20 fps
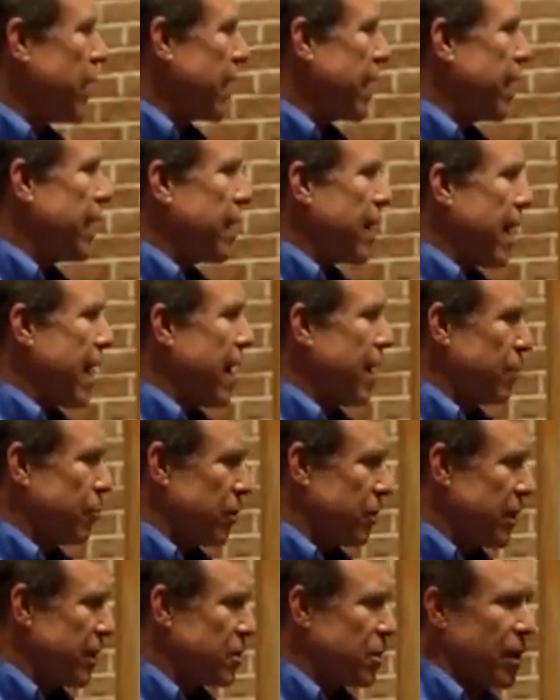head out
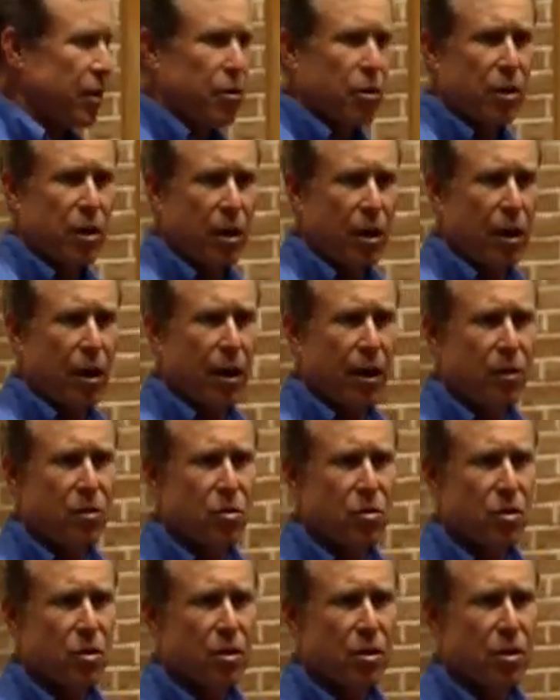with these other
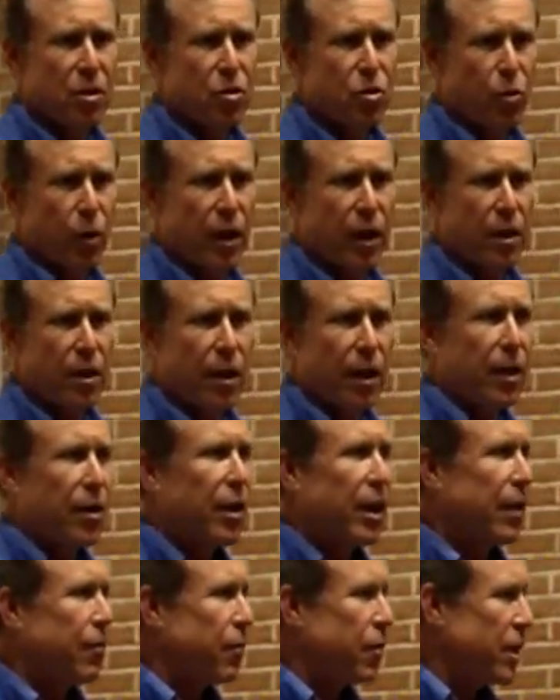kids
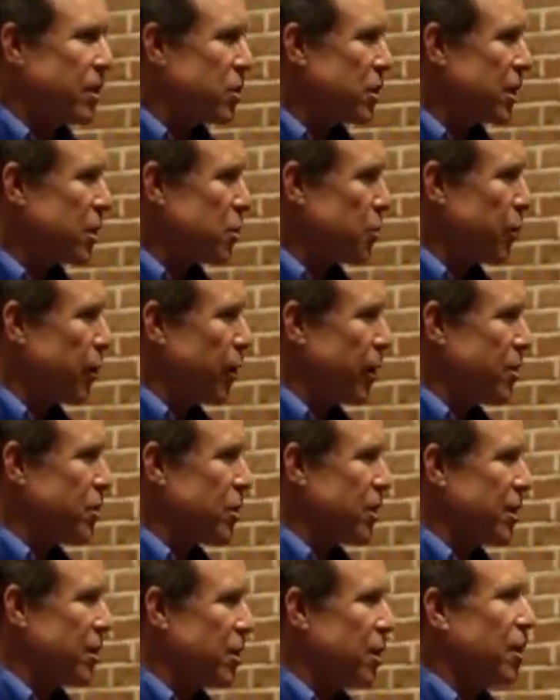drinking if this
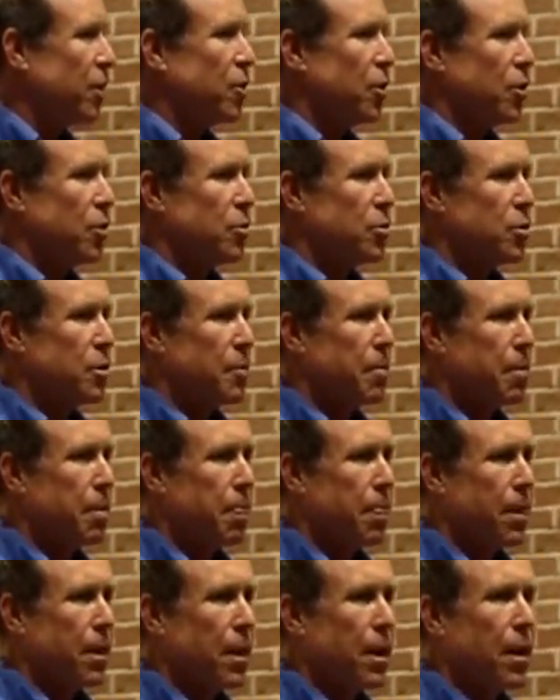experience continues?
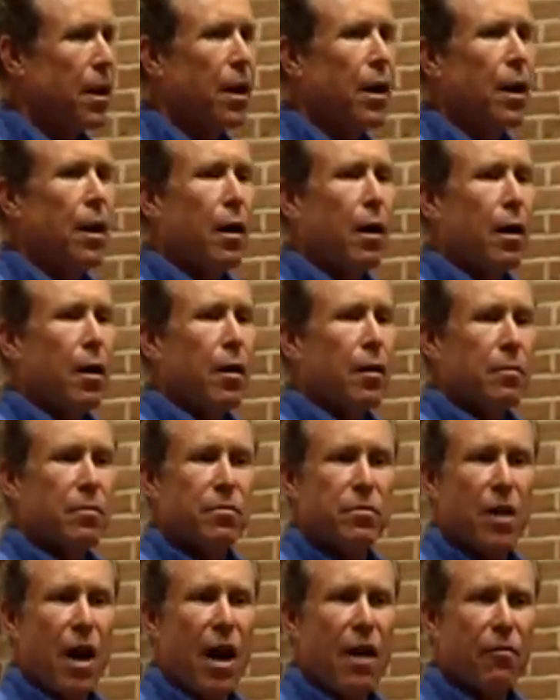
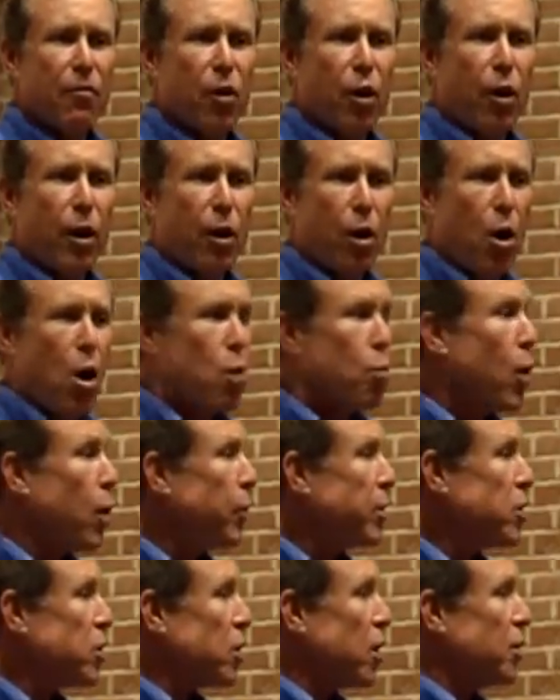Not very long. What
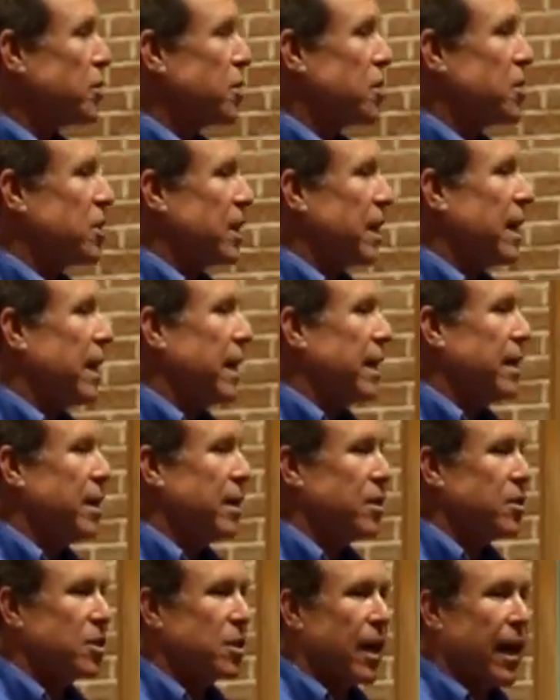we start to see
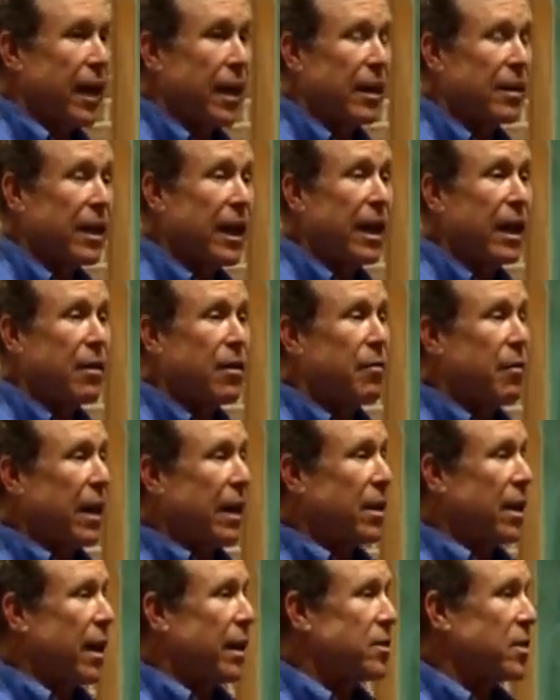is that, and again,
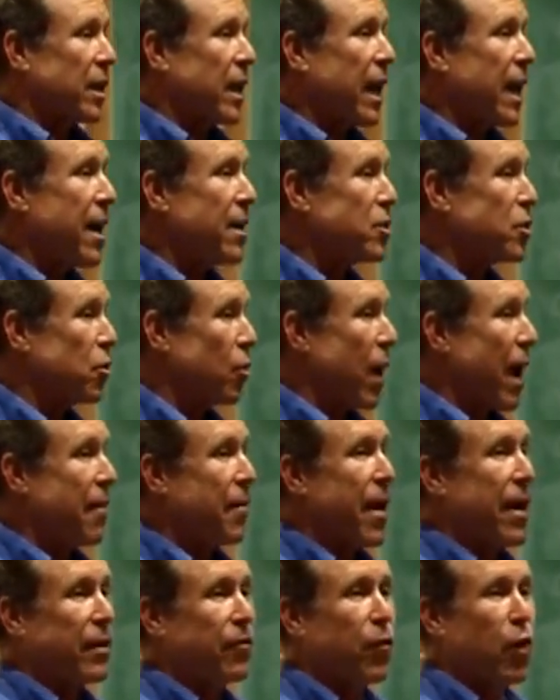as a counselor, I've
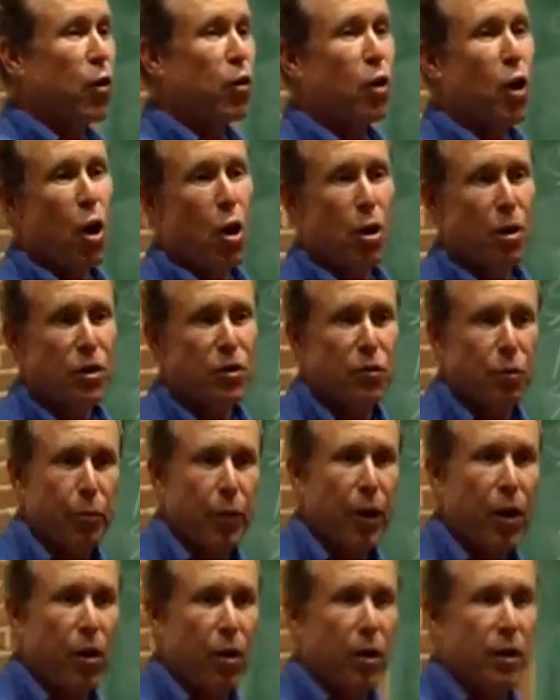had phone calls from
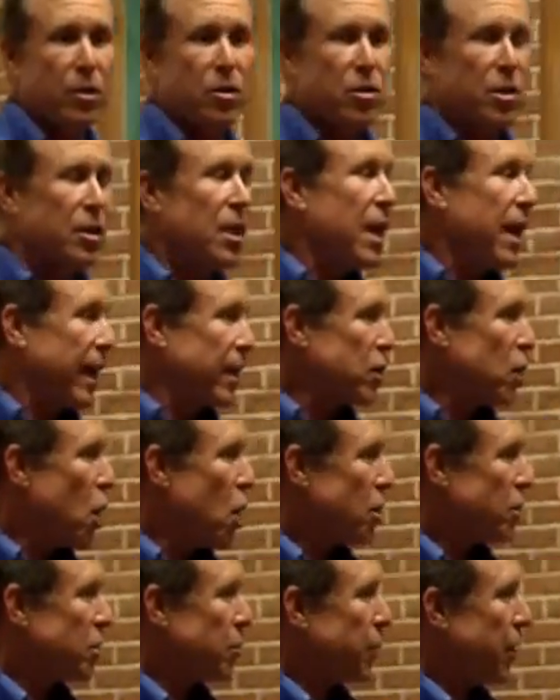parents and
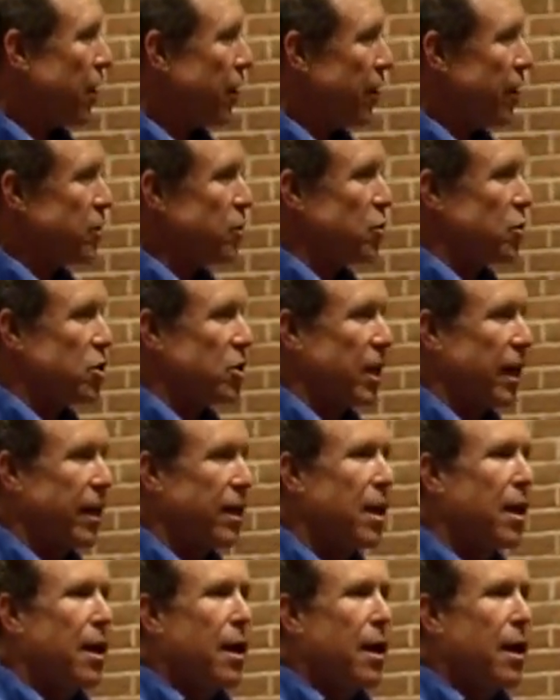talked to parents who said,